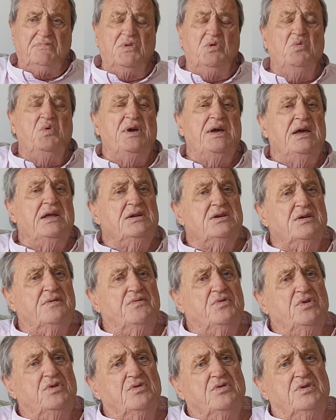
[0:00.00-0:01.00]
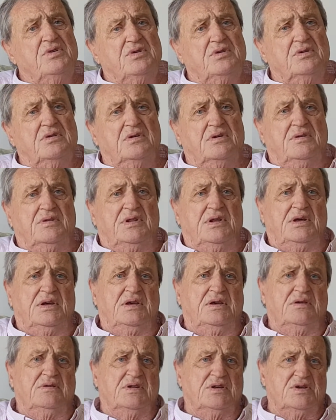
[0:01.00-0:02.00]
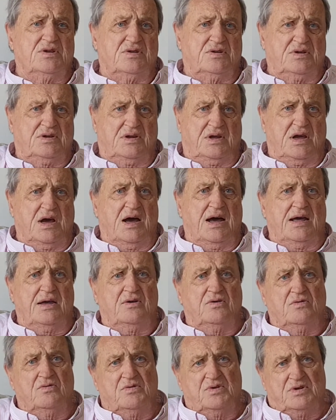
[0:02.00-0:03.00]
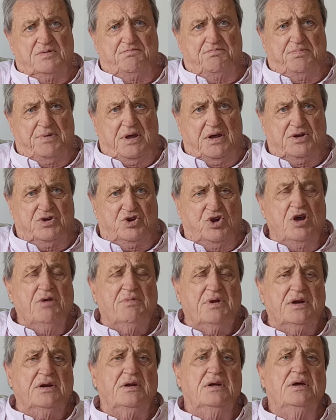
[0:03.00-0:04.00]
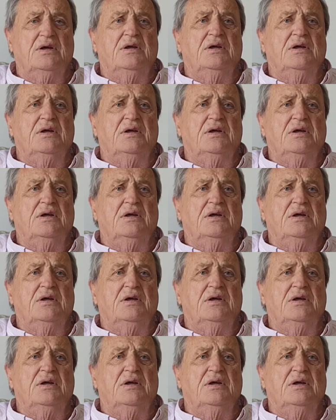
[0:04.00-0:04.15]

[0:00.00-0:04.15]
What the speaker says: we interviewed this guy who was German